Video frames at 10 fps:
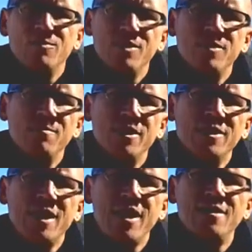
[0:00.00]
rid of the
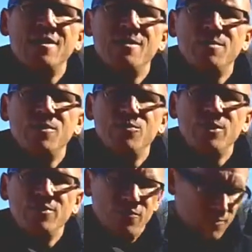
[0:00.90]
muck and keeping the
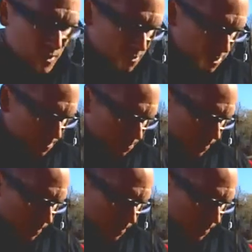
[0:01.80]
weeds from growing.